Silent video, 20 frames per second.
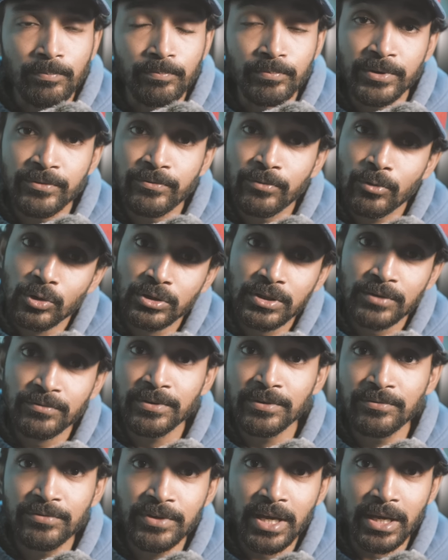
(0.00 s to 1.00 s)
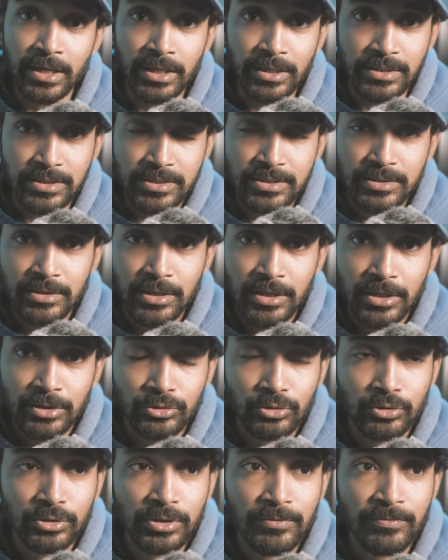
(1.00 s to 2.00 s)
before the VVA hits.
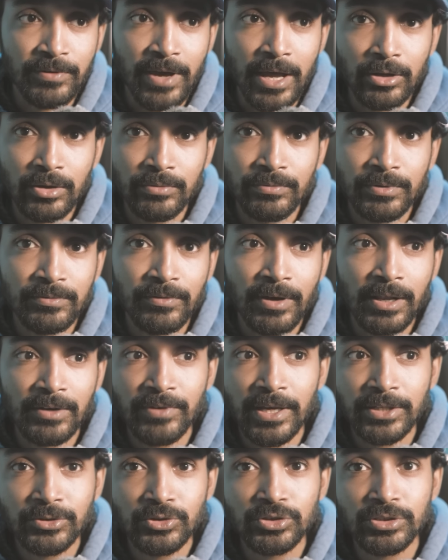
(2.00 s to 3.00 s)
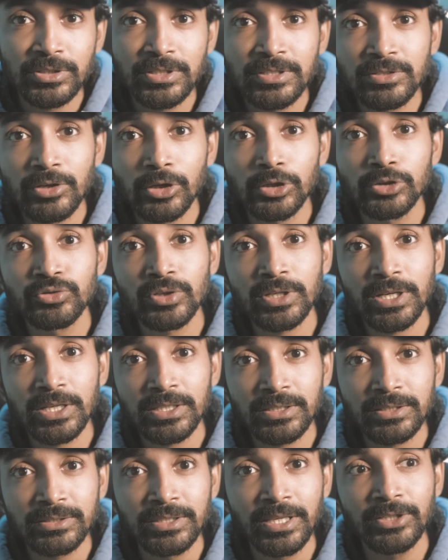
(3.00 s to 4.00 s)
So the variable valve actuation is also
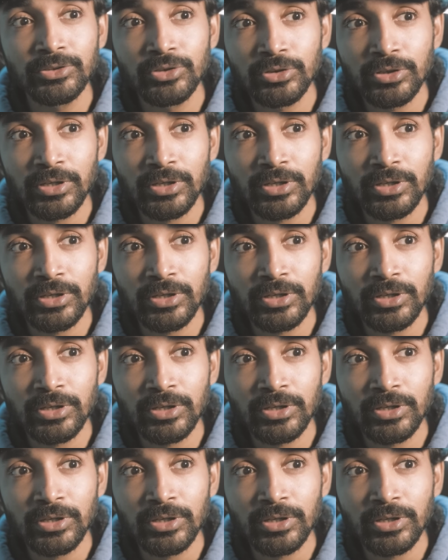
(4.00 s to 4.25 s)
another thing to